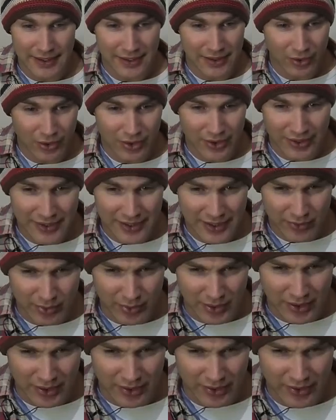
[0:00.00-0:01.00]
then look at the next
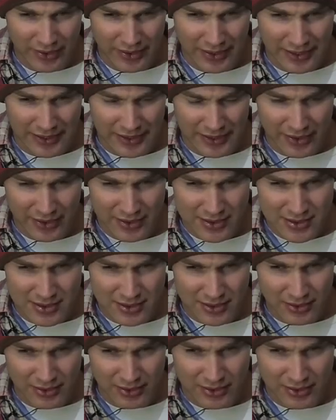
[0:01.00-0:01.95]
one and go okay now that's